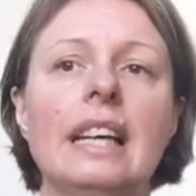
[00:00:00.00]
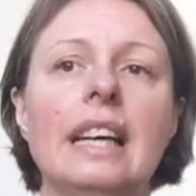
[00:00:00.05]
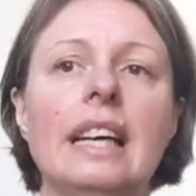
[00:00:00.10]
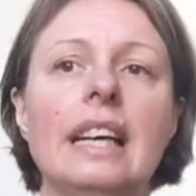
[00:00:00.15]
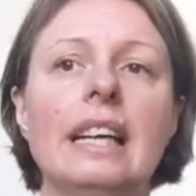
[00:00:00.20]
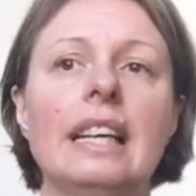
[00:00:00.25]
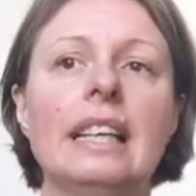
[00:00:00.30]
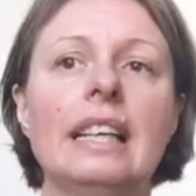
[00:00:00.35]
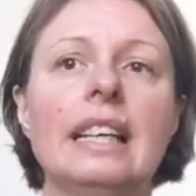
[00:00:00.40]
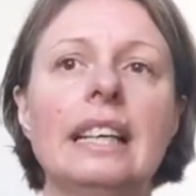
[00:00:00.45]

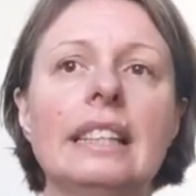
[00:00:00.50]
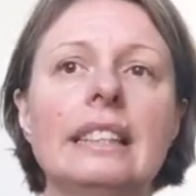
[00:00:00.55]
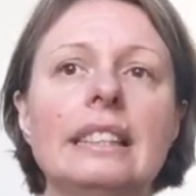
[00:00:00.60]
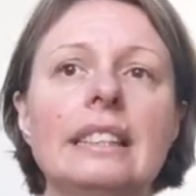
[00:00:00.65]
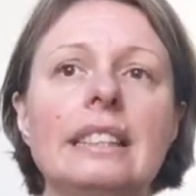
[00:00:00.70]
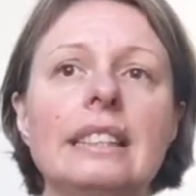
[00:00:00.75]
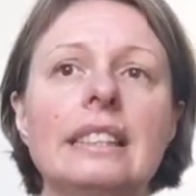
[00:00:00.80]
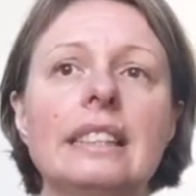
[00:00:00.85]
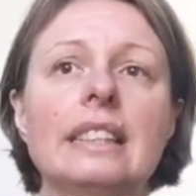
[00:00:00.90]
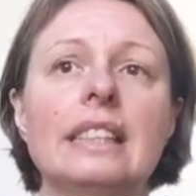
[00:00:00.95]
And
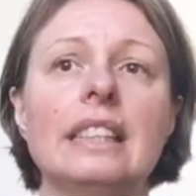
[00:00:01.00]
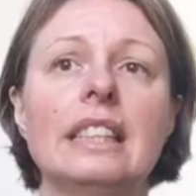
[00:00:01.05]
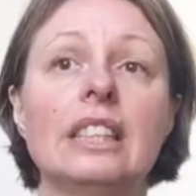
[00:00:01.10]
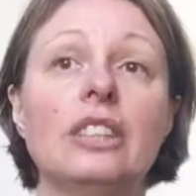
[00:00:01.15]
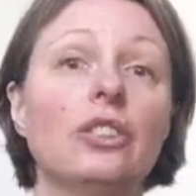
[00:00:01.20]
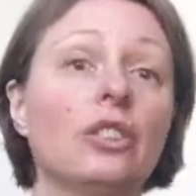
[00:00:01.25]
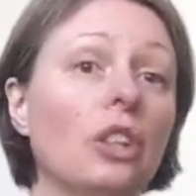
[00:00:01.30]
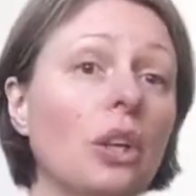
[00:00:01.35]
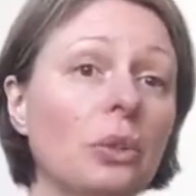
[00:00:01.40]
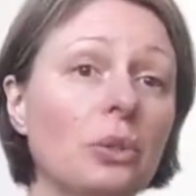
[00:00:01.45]

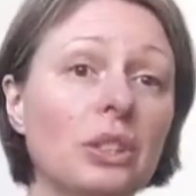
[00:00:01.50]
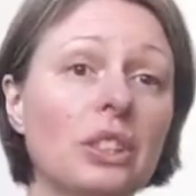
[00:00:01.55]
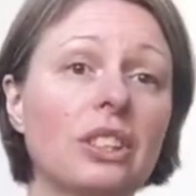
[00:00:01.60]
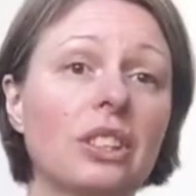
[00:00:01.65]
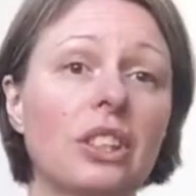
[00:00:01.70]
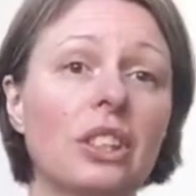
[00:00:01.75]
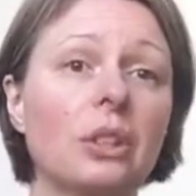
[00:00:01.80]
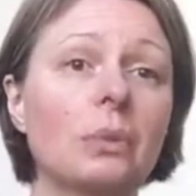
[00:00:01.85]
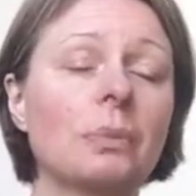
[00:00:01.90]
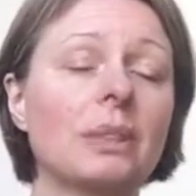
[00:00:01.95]
in those
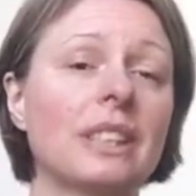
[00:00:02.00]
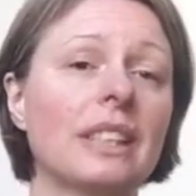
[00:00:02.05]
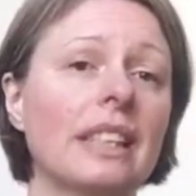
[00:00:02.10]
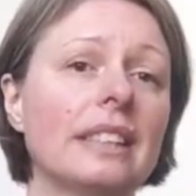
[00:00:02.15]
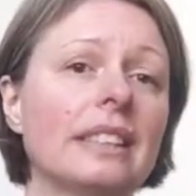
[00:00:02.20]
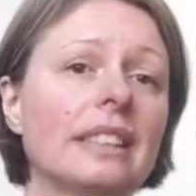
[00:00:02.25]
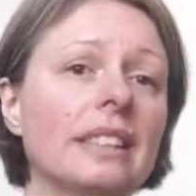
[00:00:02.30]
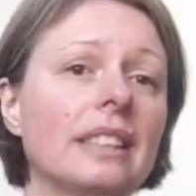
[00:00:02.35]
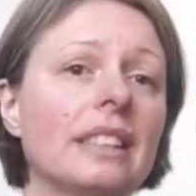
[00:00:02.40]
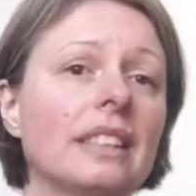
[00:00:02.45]

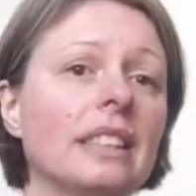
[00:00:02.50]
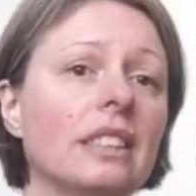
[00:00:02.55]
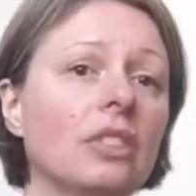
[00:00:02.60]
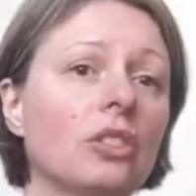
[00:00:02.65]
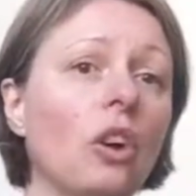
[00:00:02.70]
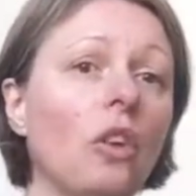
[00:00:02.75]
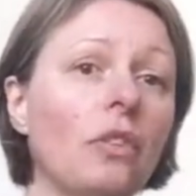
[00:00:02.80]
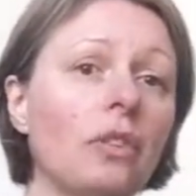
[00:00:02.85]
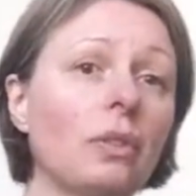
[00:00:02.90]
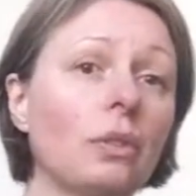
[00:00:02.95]
circumstances, it's
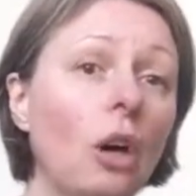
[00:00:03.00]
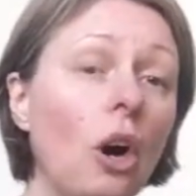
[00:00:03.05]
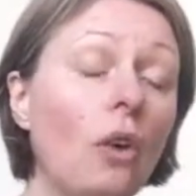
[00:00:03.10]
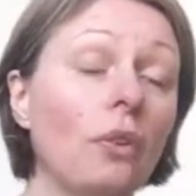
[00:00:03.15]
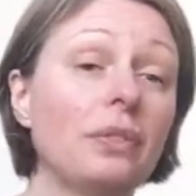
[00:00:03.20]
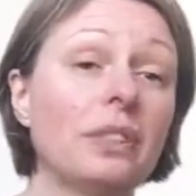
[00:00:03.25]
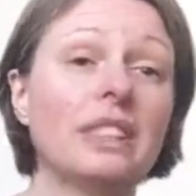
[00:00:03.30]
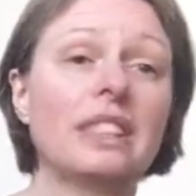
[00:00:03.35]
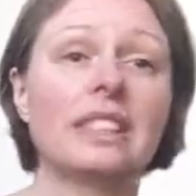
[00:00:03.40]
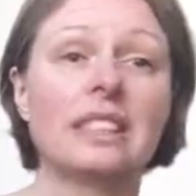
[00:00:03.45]

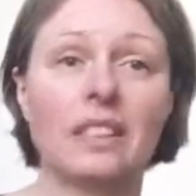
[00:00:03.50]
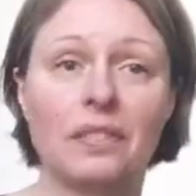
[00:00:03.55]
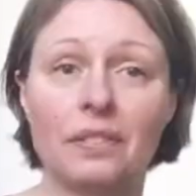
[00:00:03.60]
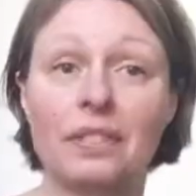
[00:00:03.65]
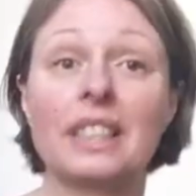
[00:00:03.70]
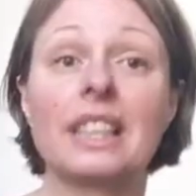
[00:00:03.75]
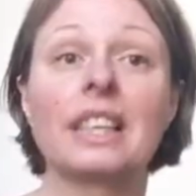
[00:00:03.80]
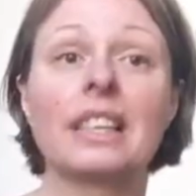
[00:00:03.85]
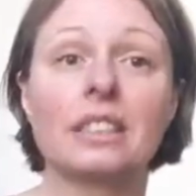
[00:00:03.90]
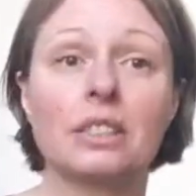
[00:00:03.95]
often
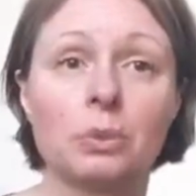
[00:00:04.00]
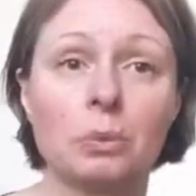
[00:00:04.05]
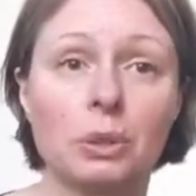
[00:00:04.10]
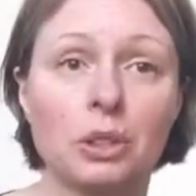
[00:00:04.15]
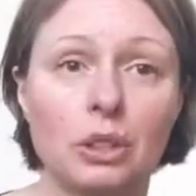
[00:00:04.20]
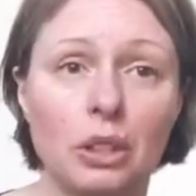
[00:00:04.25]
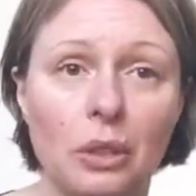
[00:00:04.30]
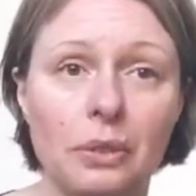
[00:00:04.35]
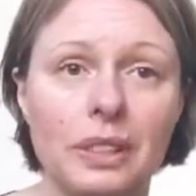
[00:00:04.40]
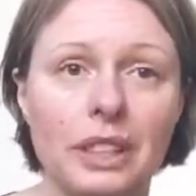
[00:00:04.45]
something else
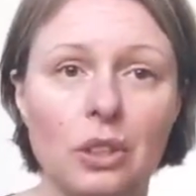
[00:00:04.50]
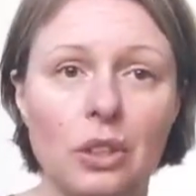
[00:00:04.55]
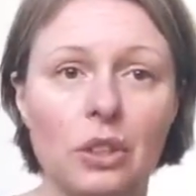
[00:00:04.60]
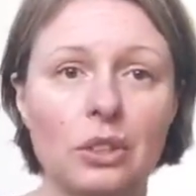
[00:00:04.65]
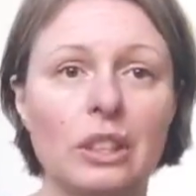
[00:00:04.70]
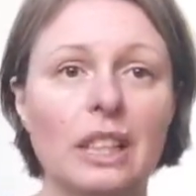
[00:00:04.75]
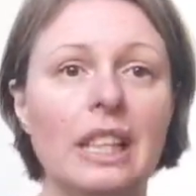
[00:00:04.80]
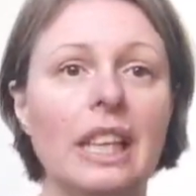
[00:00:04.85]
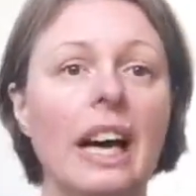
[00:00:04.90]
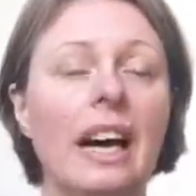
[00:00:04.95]
was going
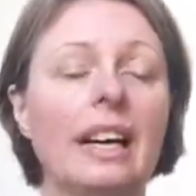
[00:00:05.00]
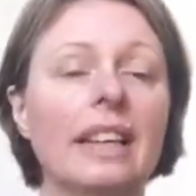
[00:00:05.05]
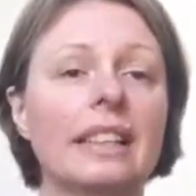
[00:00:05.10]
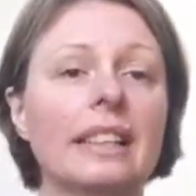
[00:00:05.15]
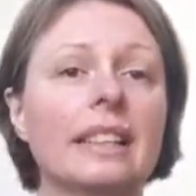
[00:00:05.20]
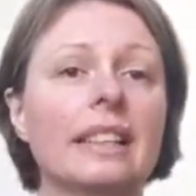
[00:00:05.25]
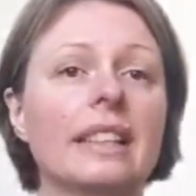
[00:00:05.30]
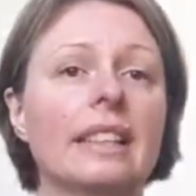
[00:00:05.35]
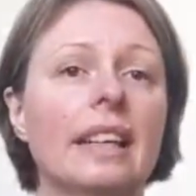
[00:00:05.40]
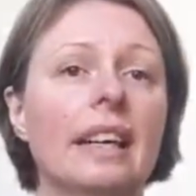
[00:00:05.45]
on,
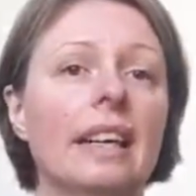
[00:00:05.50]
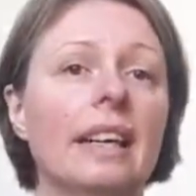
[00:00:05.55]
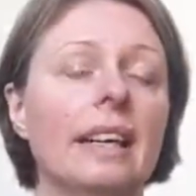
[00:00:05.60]
like